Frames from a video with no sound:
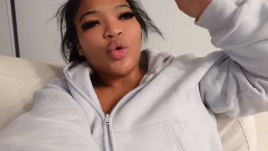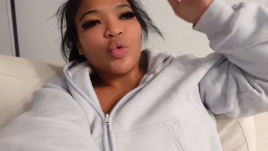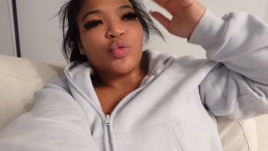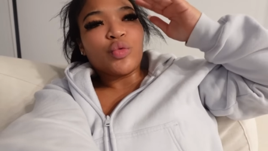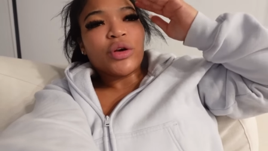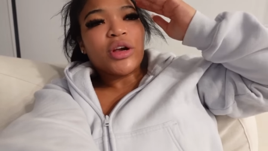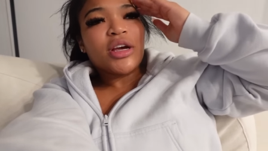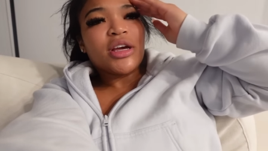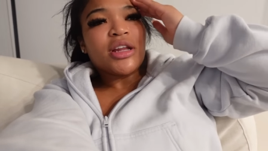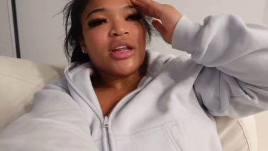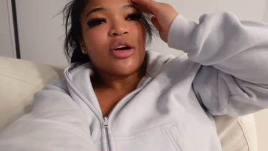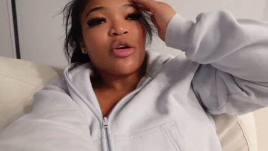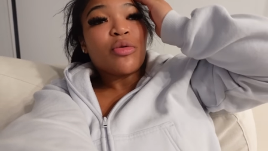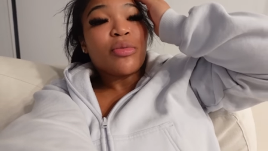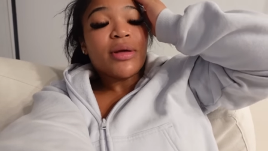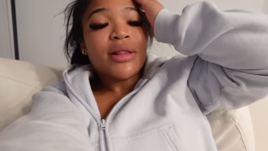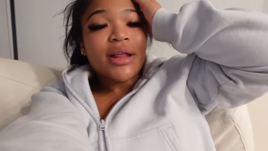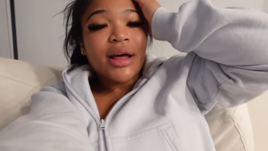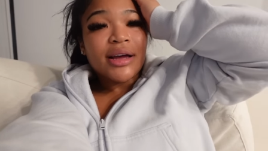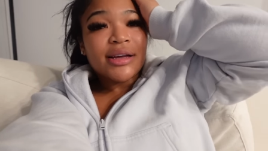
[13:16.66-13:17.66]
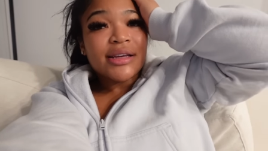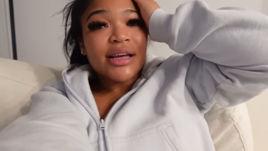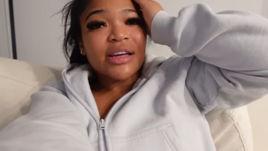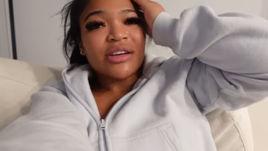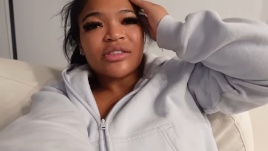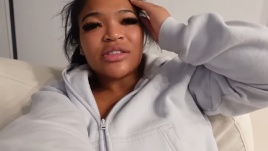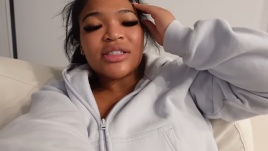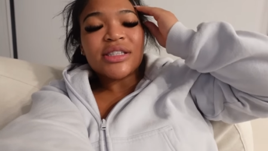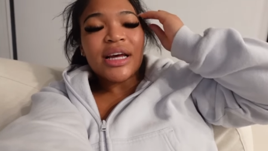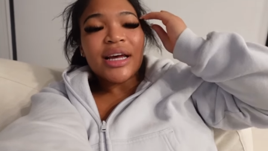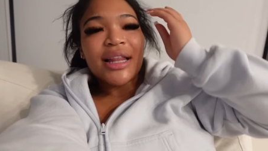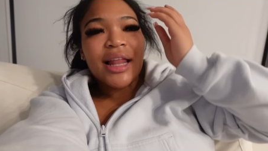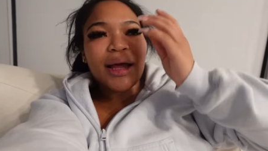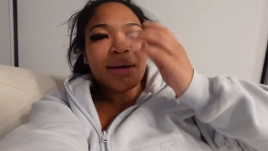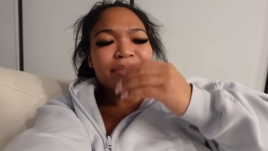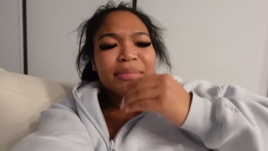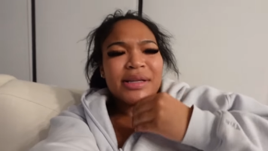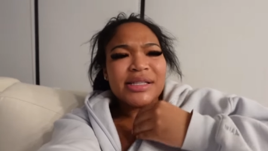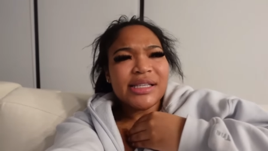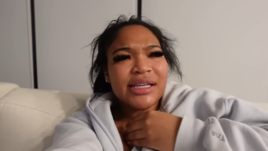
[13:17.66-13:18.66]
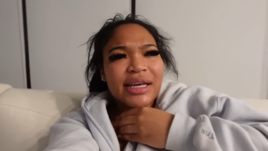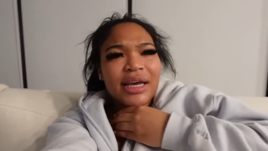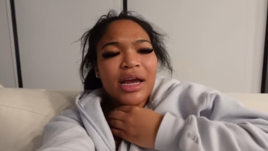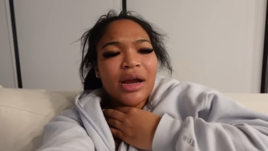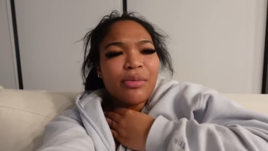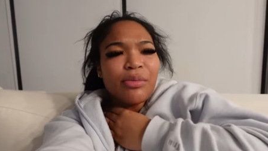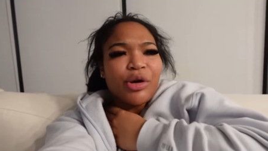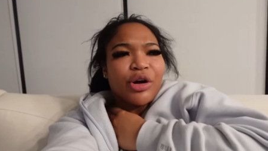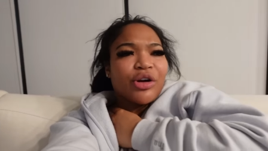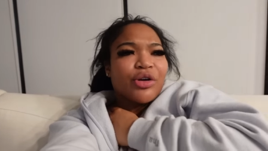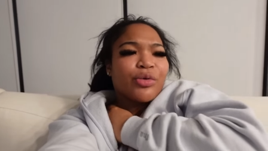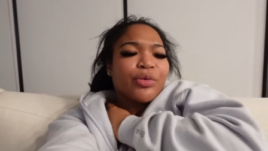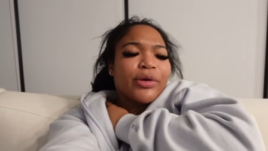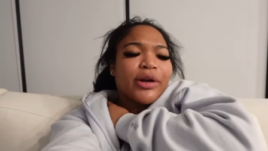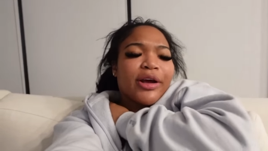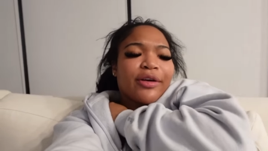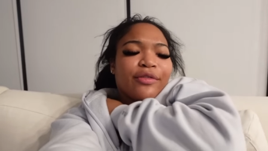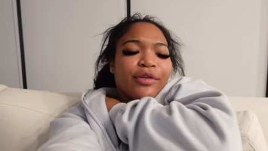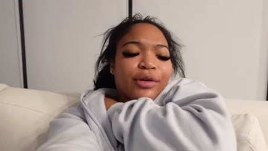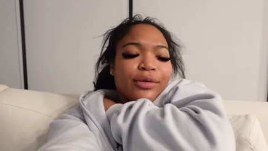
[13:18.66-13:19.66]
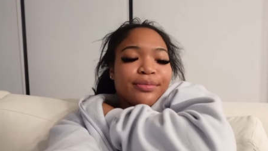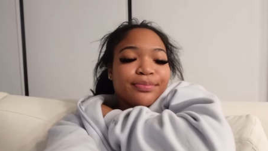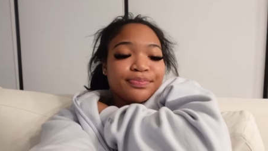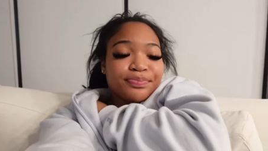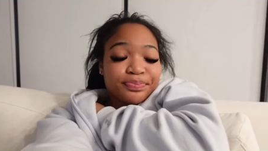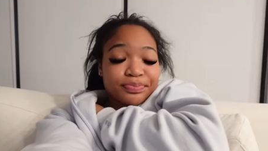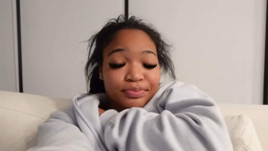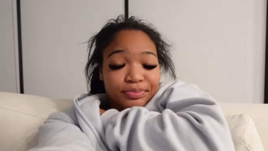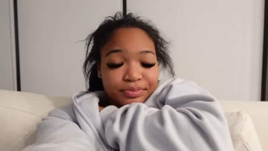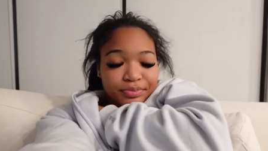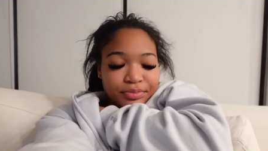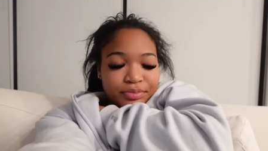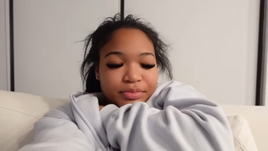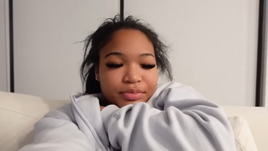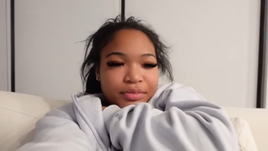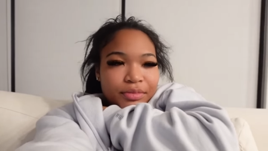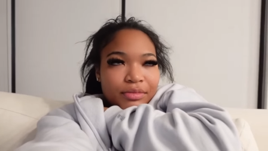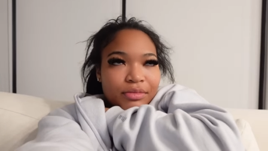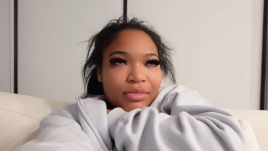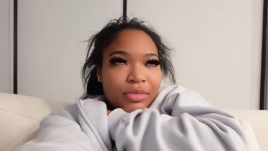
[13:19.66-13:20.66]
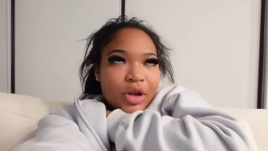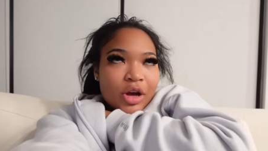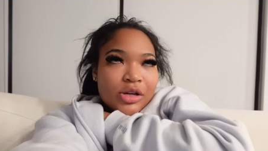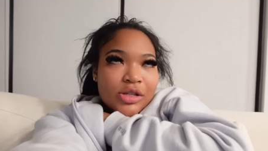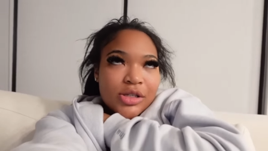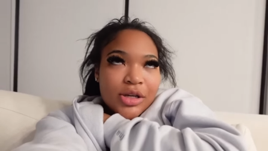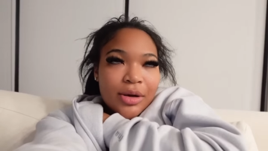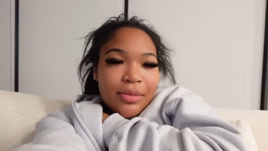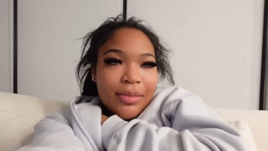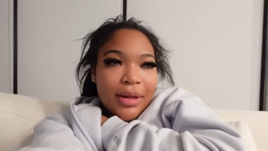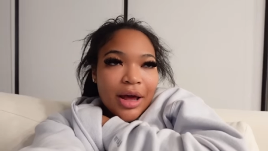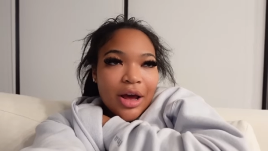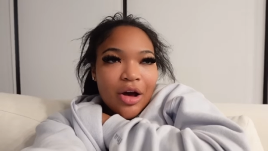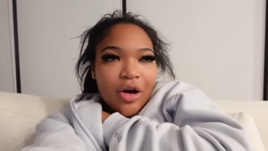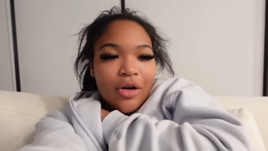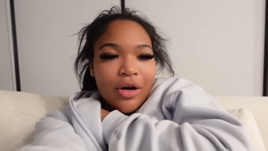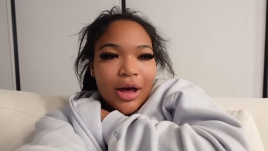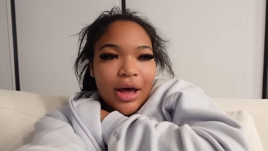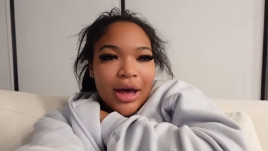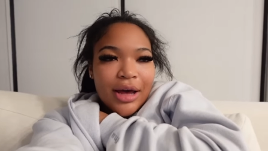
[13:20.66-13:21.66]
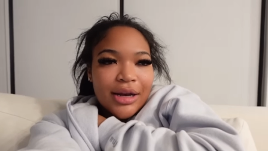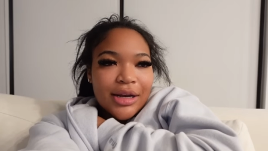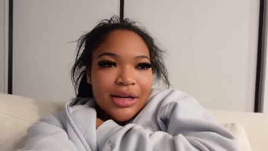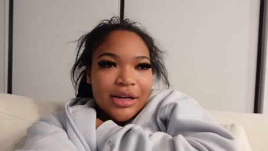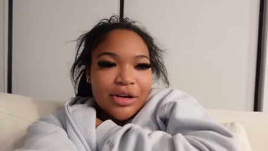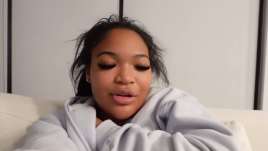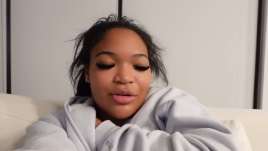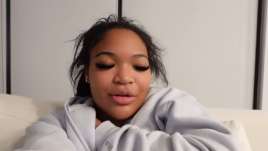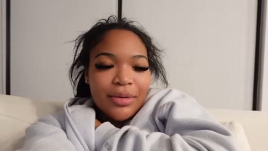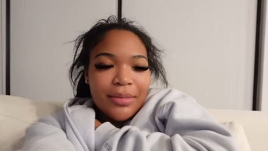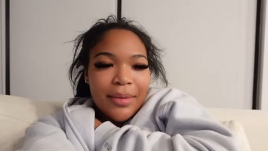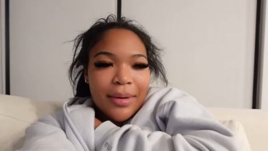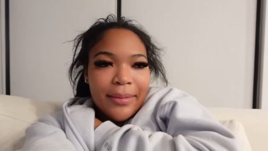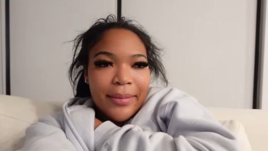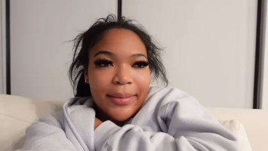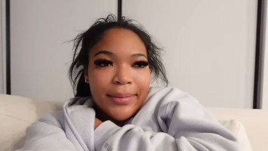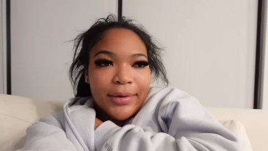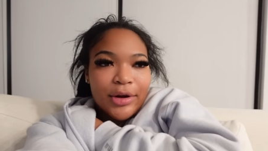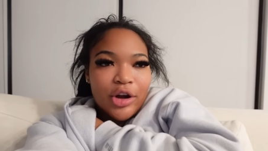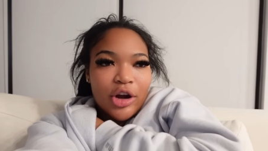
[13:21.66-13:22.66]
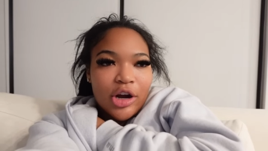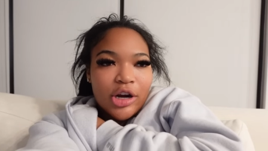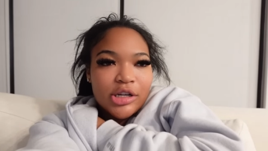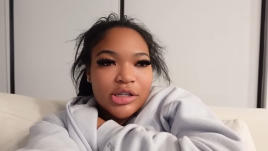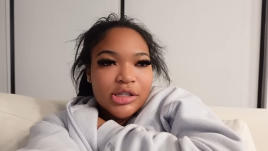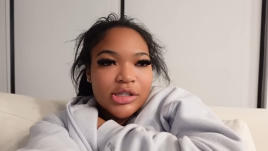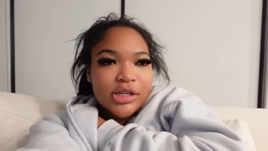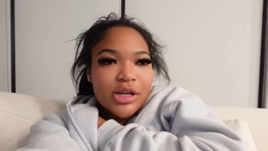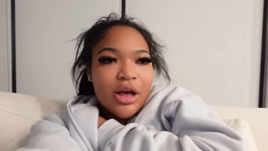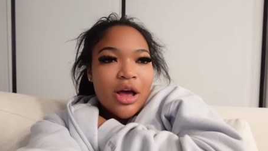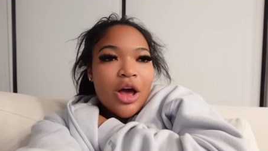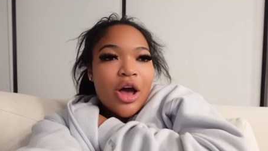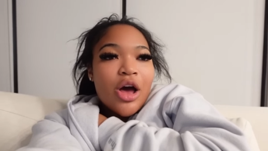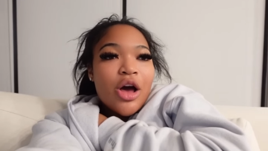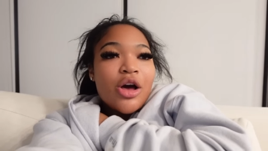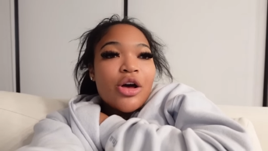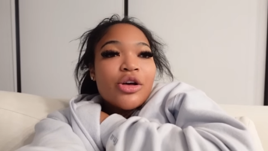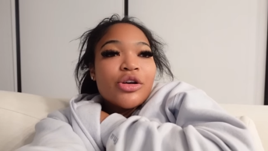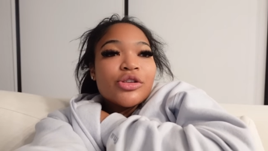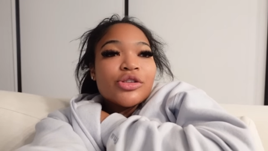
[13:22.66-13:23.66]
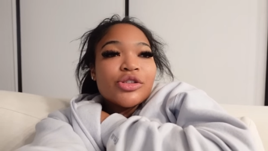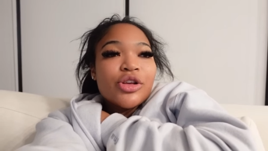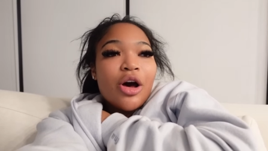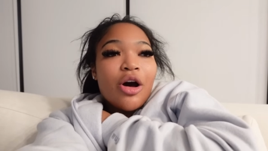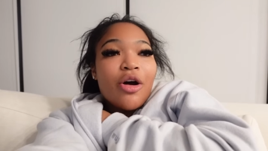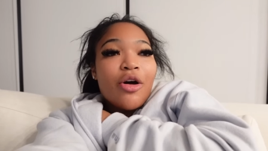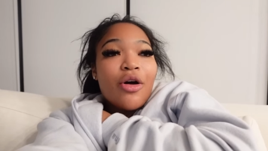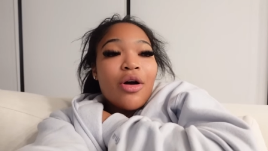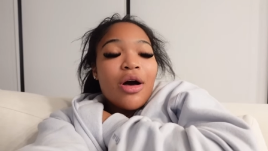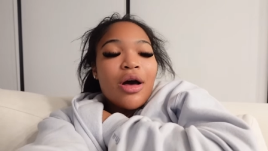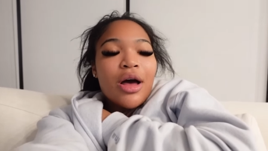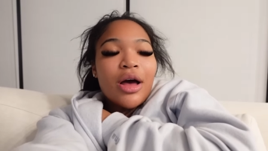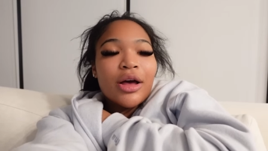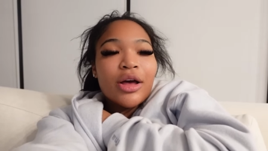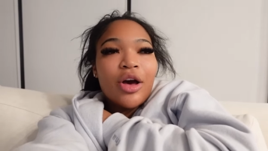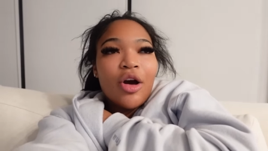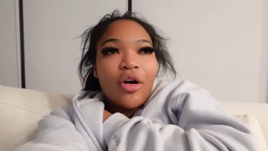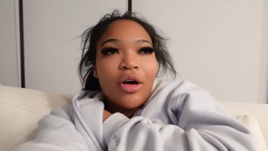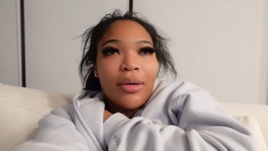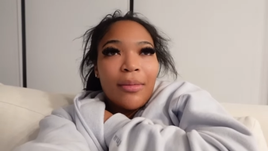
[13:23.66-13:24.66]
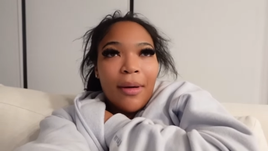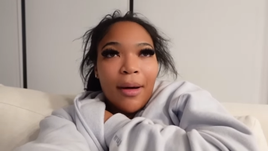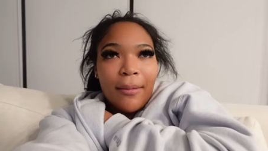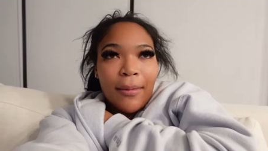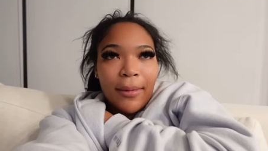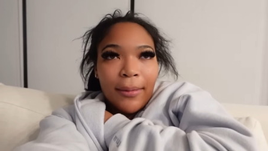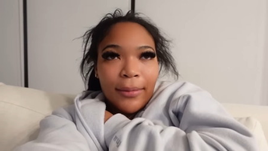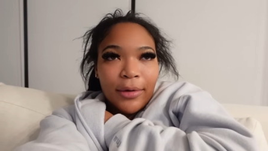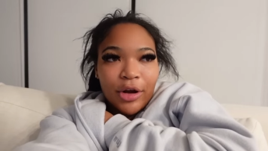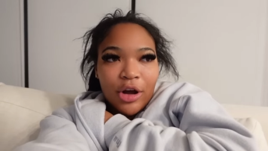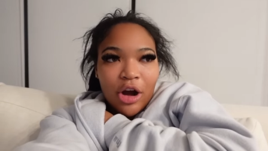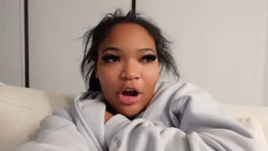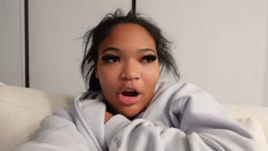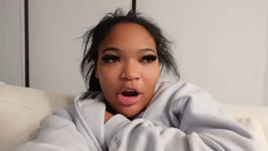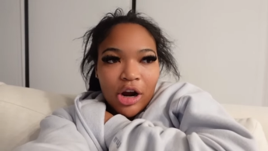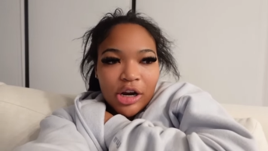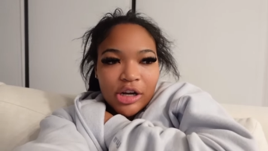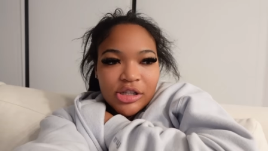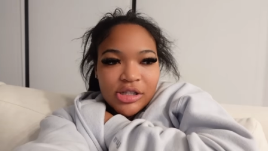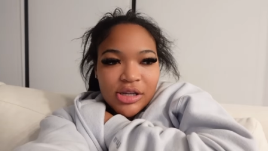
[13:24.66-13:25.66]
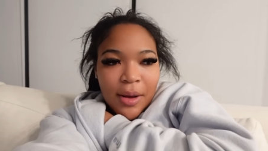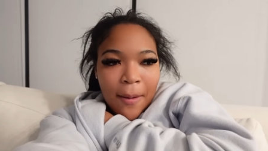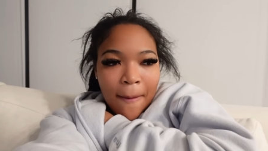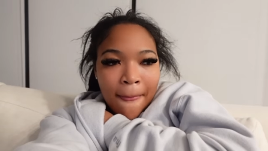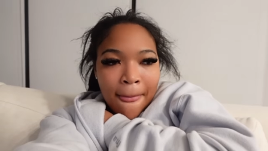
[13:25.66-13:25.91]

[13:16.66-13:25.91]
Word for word: read. It'll be like, it'll say like missing camera or whatever. So I'm like, okay, I need to go get my memory cards. So go get my memory cards.